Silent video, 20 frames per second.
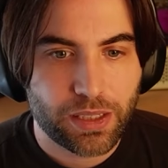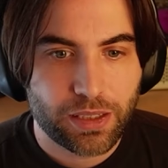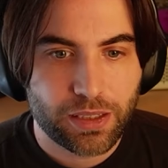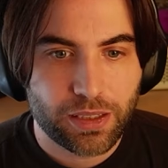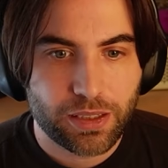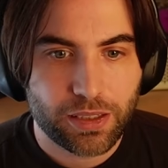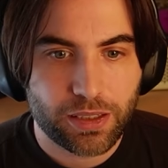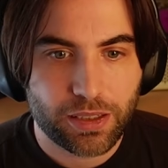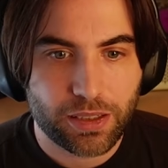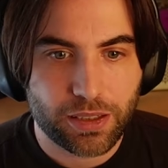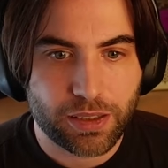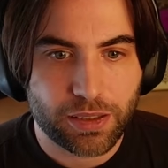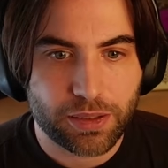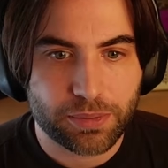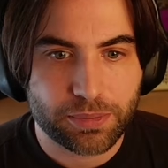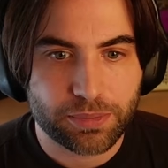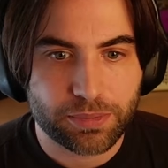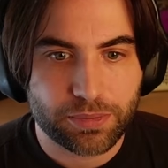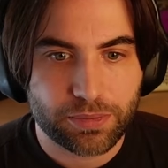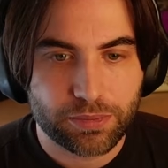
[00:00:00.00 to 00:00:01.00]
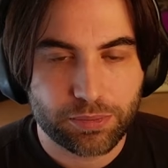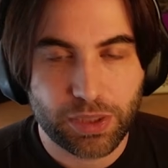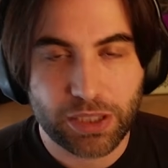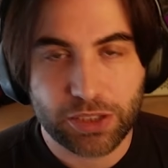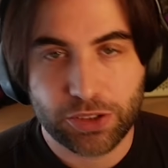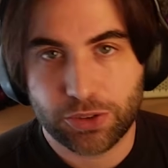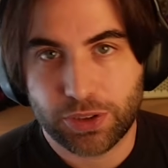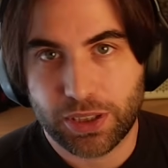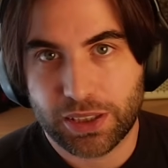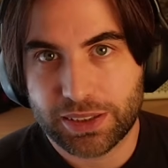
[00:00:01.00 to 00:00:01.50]
but
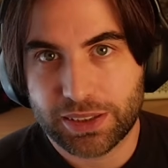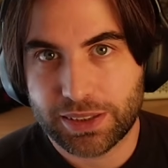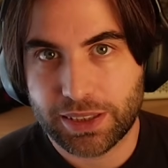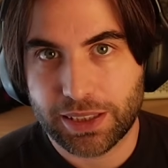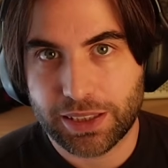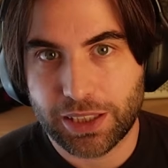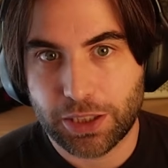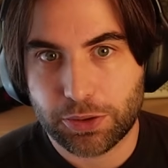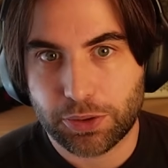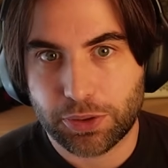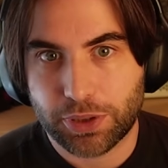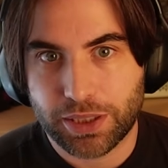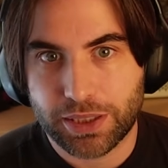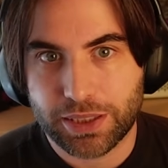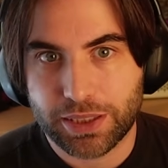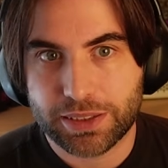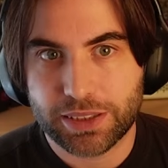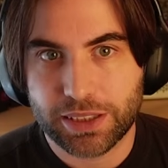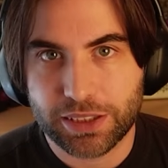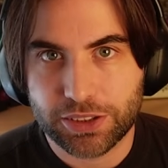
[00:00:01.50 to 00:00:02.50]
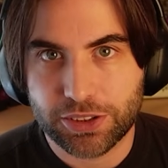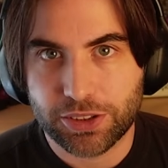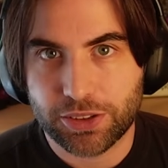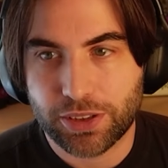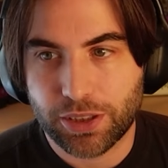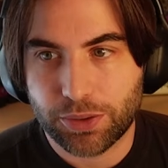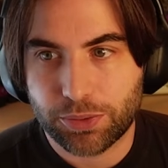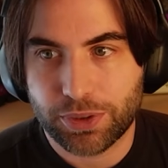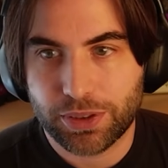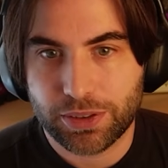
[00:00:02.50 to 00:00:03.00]
you can still download an extension
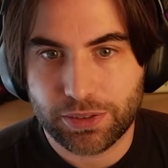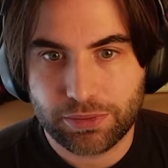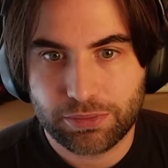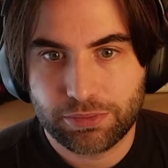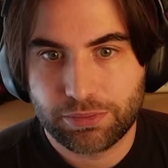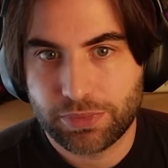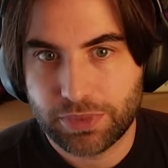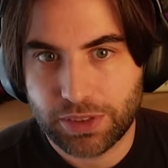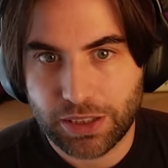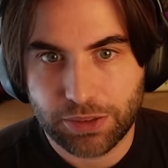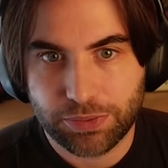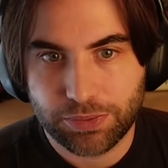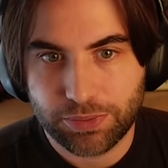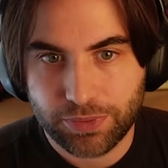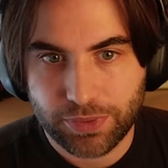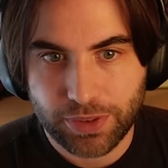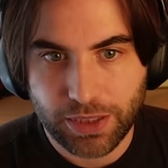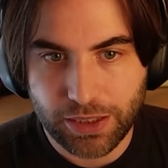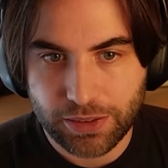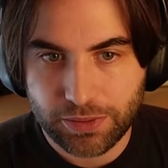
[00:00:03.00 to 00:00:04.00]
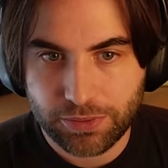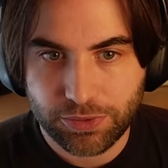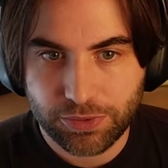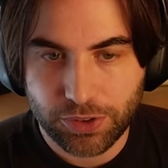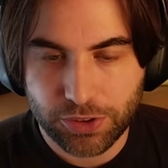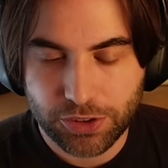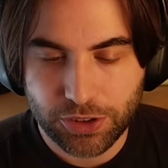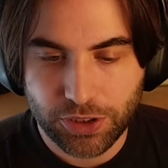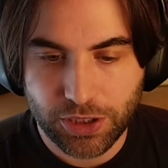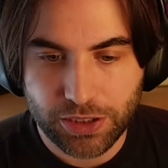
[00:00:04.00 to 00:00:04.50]
that will give that
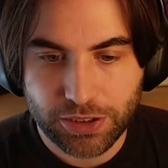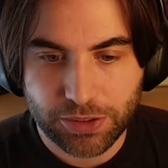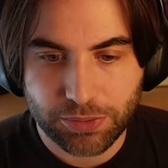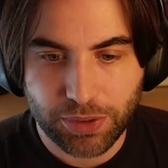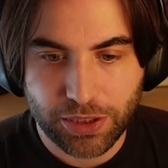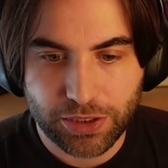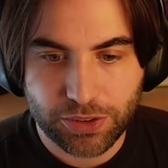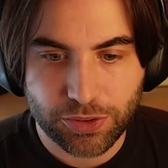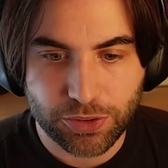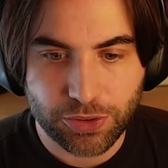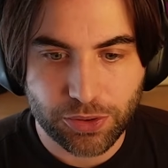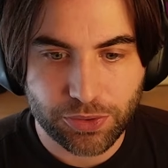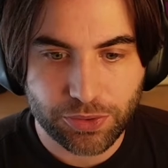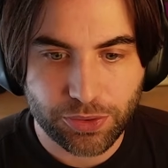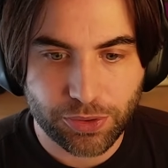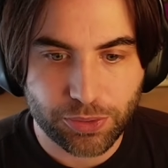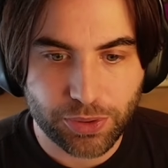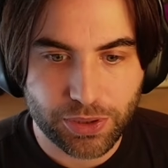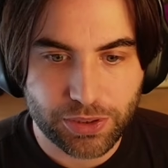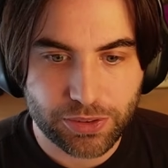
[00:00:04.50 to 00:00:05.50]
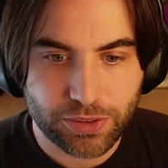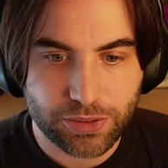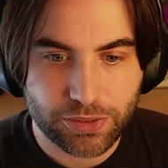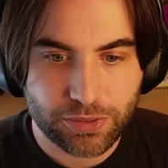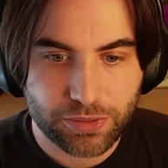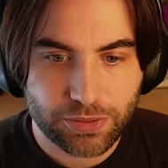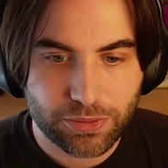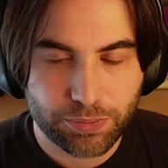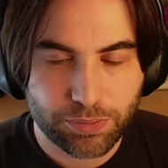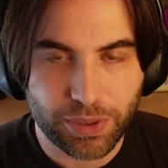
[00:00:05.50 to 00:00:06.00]
functionality back to you if you want to.
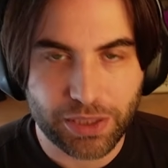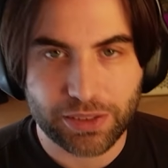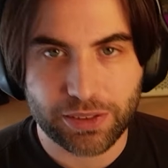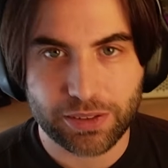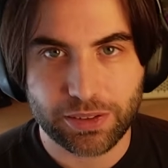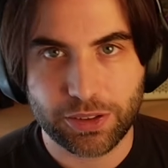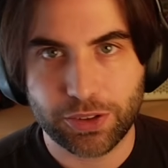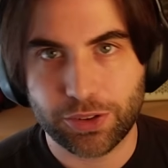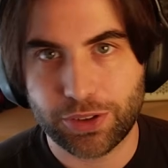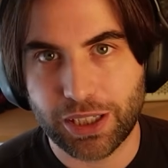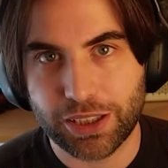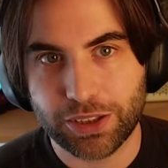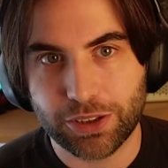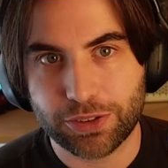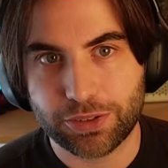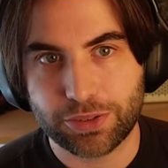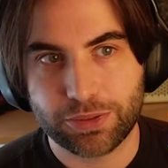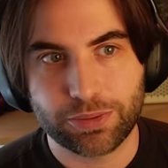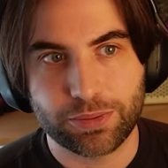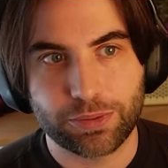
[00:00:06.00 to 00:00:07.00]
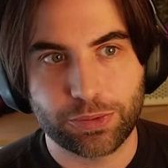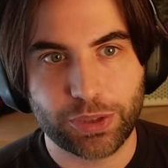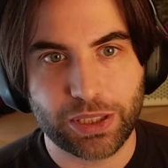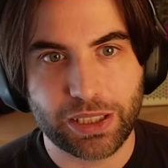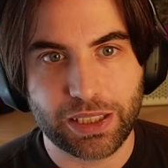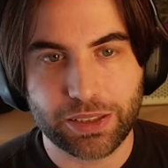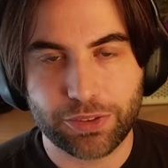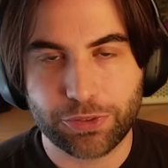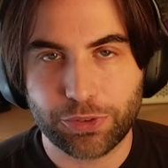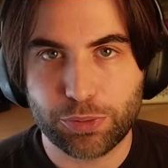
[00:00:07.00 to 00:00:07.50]
But you cannot
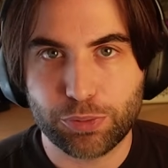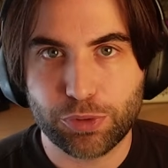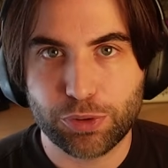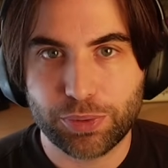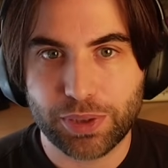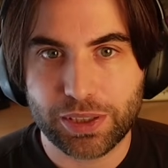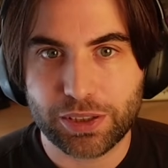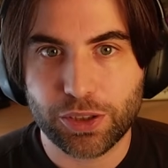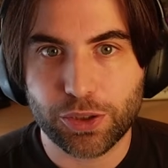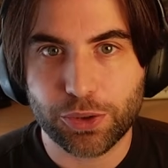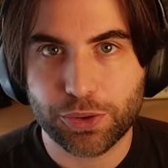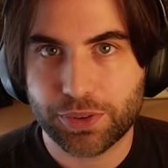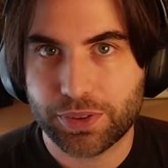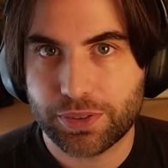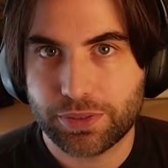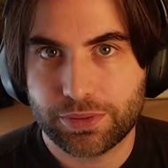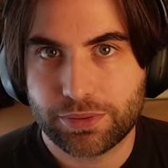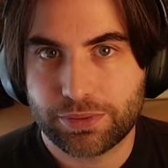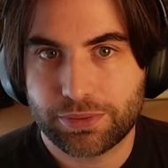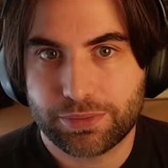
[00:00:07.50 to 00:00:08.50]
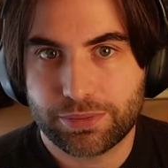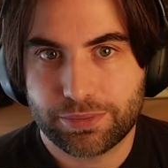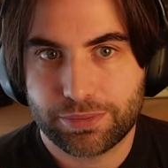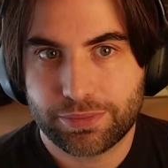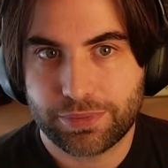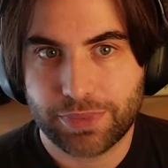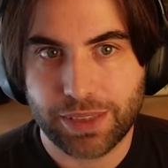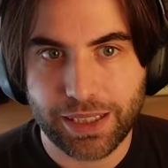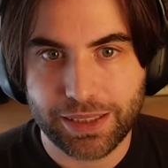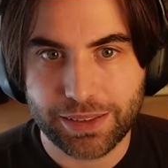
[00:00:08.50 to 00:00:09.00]
really remove a node
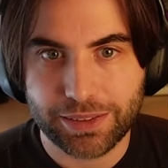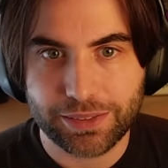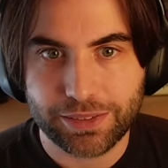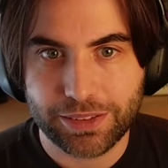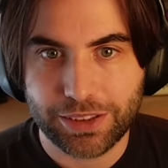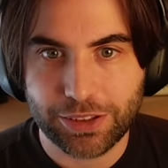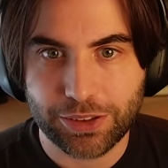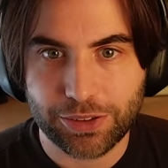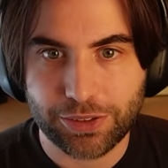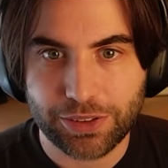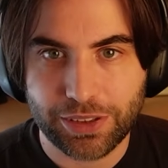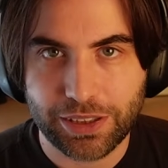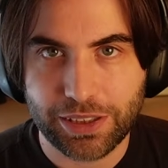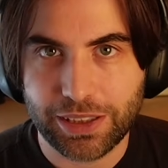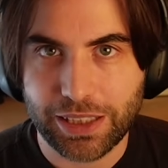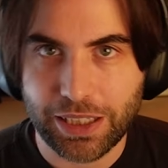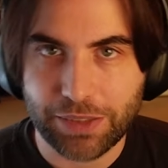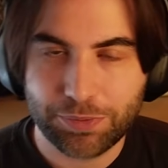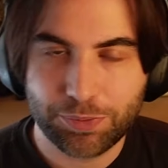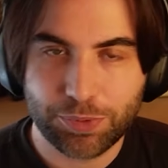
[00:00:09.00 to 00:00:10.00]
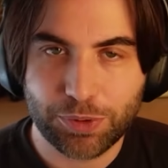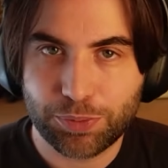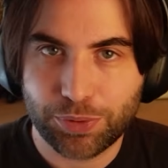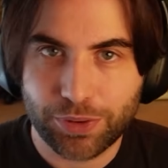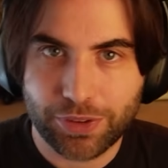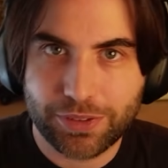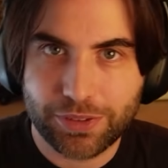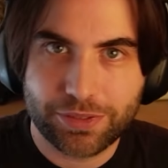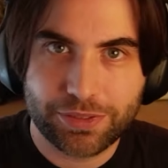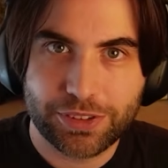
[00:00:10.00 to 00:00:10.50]
and let
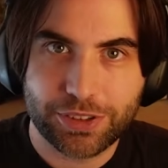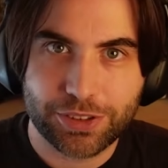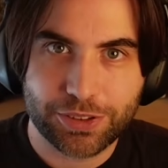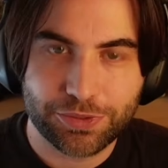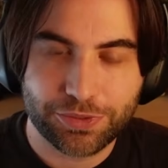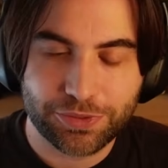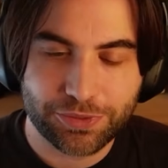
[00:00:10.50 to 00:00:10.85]
people just